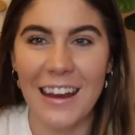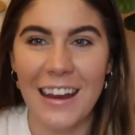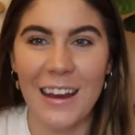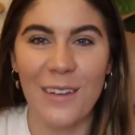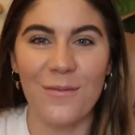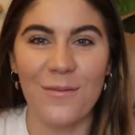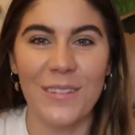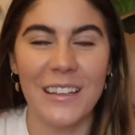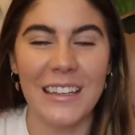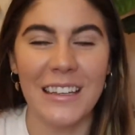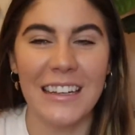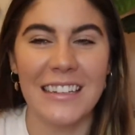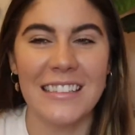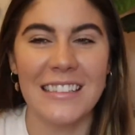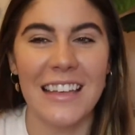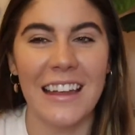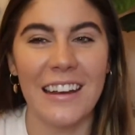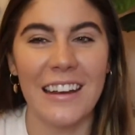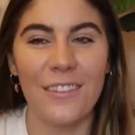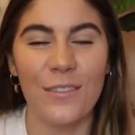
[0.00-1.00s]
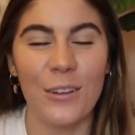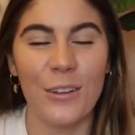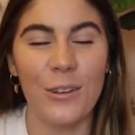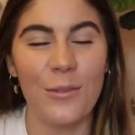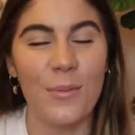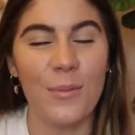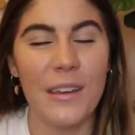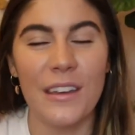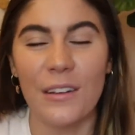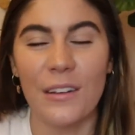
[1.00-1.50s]
and I'm really excited for you
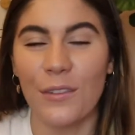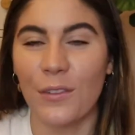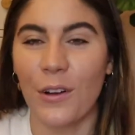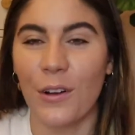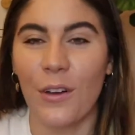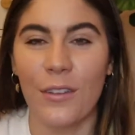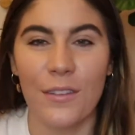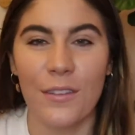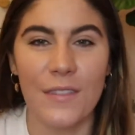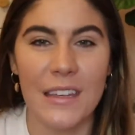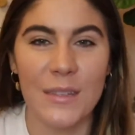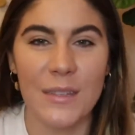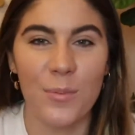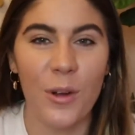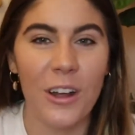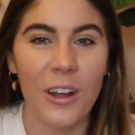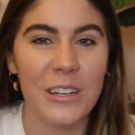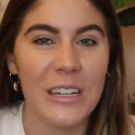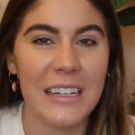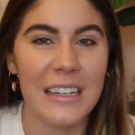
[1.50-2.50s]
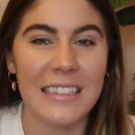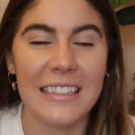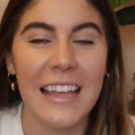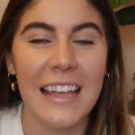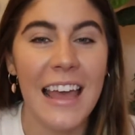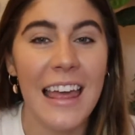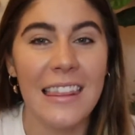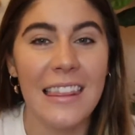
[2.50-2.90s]
to be here for all of these projects